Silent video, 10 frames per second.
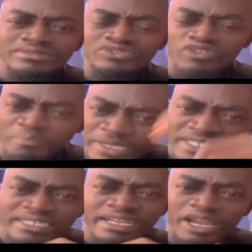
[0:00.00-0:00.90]
So,
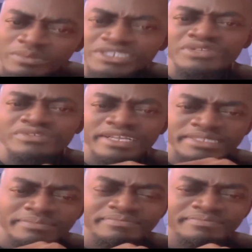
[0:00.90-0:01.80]
Penny, I don't tell you
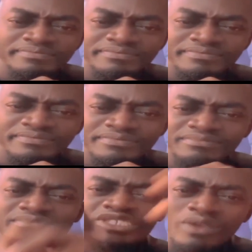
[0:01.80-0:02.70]
at him.
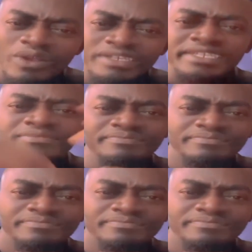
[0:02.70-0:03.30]
So, how are they?